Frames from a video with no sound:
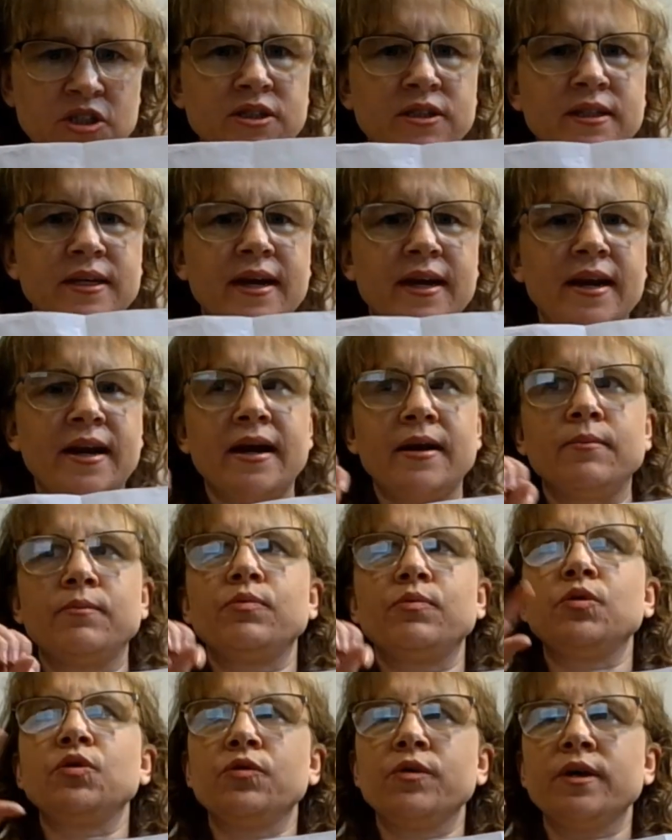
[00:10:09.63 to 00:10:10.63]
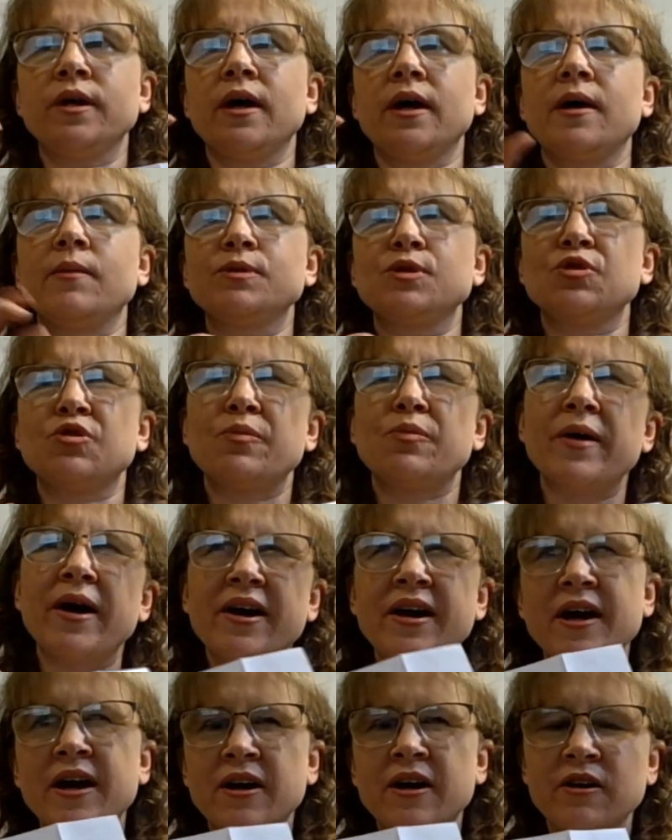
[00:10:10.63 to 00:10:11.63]
and I blew it up to about
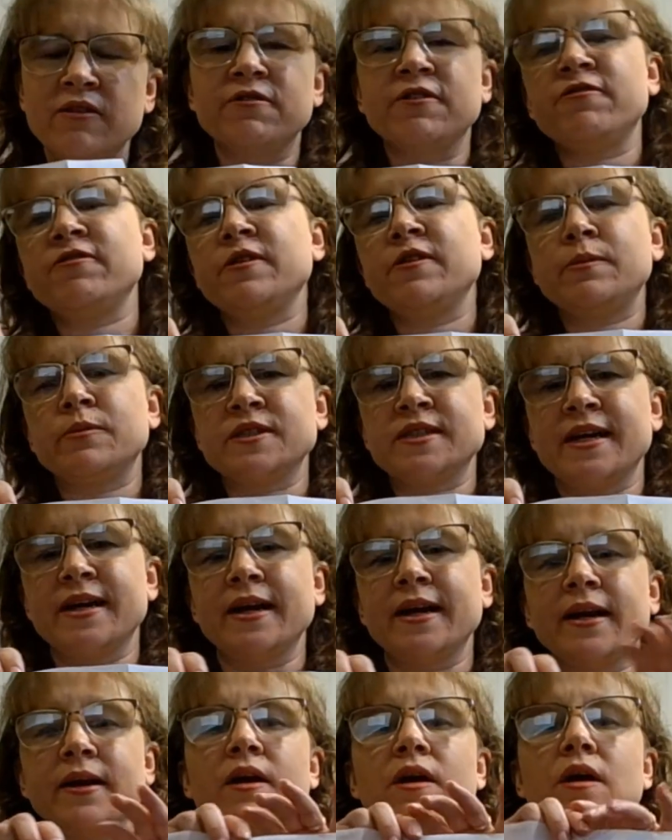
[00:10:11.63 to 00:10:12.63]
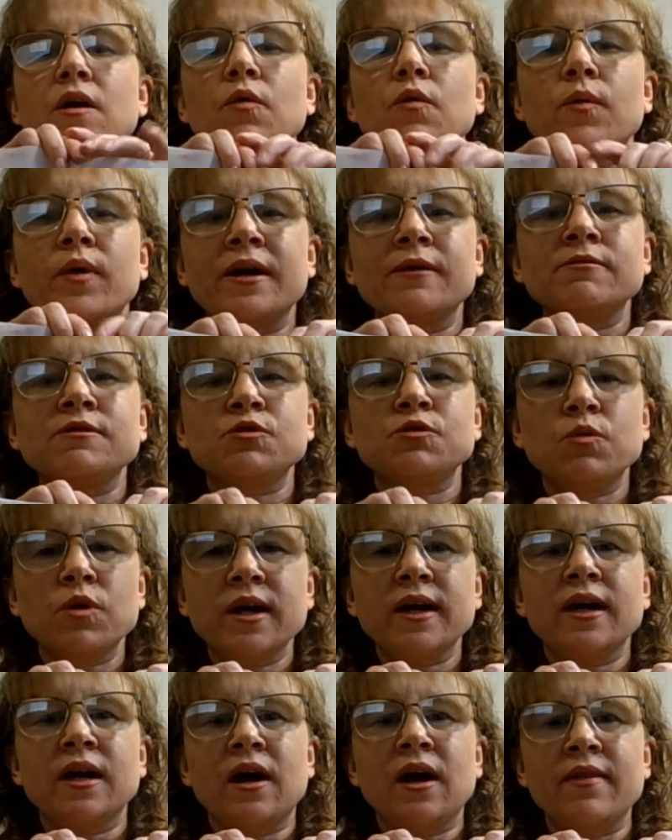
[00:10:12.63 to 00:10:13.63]
150%, and when I was
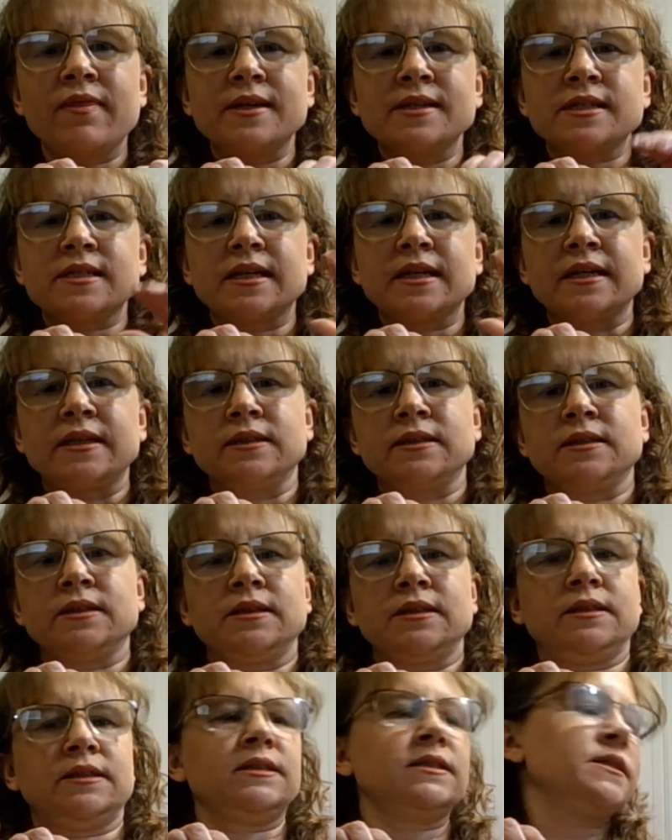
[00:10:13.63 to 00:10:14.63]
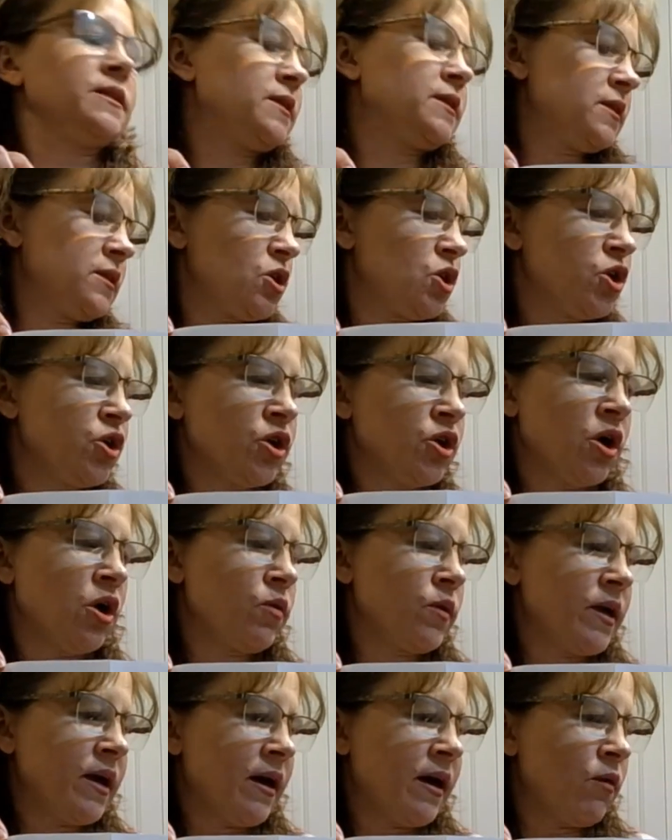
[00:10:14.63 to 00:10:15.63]
working on this I didn't know
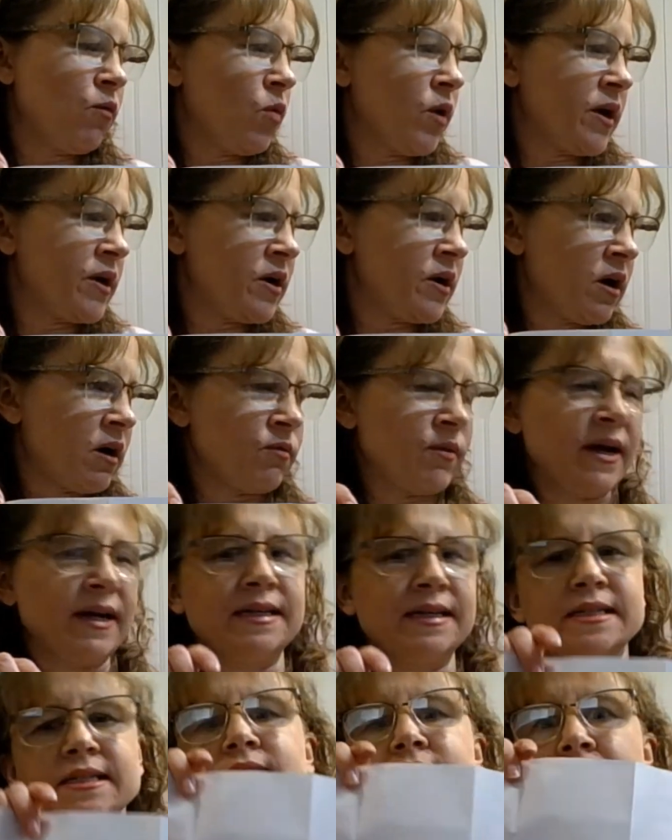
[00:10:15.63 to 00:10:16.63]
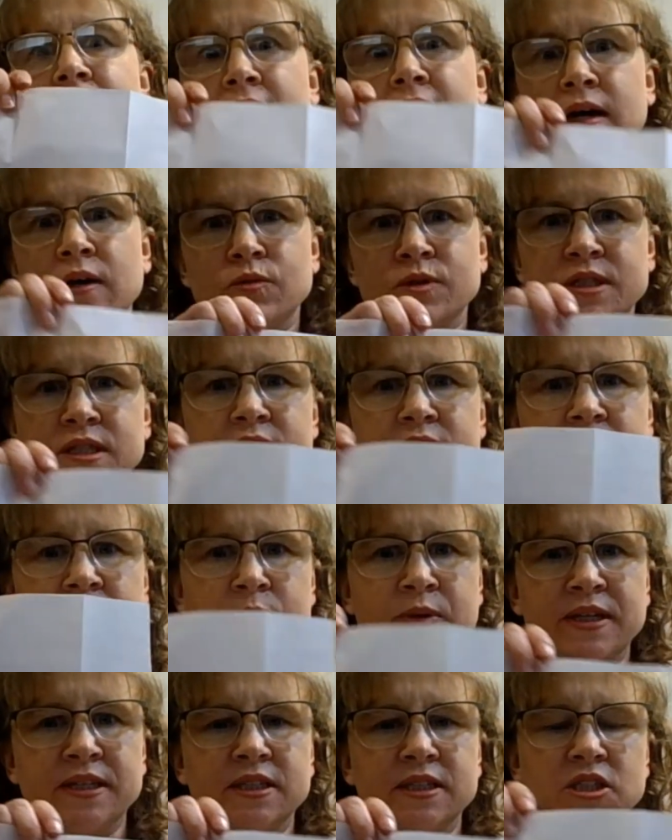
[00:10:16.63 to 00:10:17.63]
yet what our right scale was going to
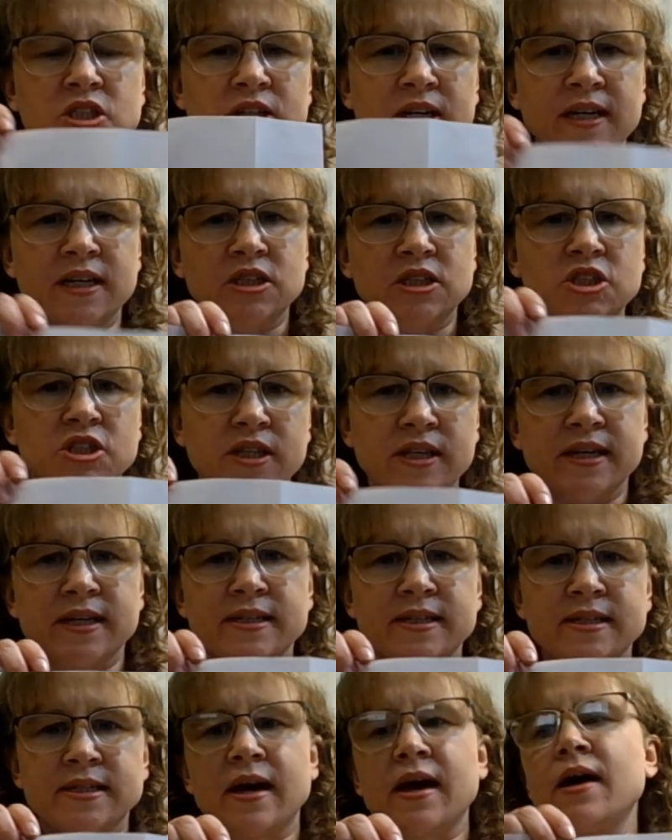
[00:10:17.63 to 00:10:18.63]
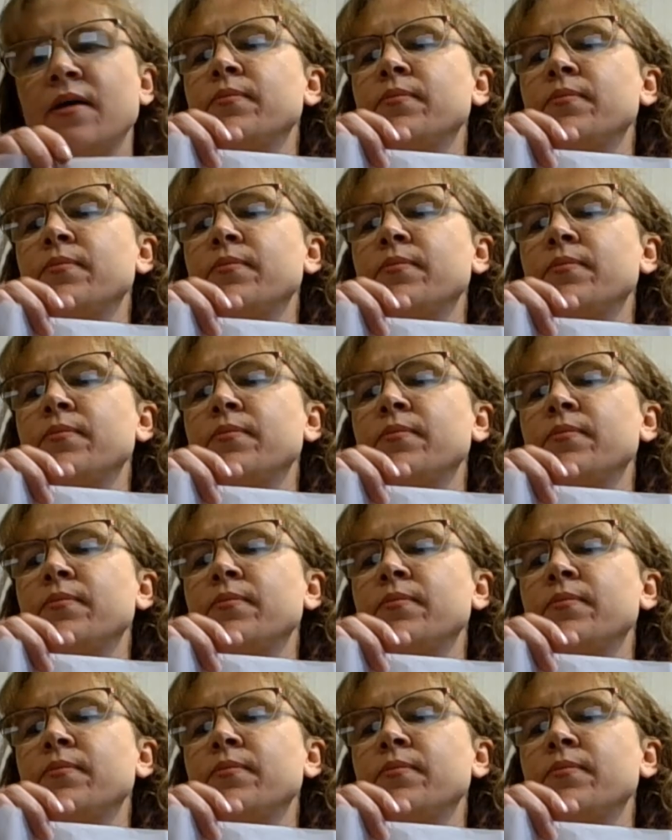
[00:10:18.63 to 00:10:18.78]
be to change things up.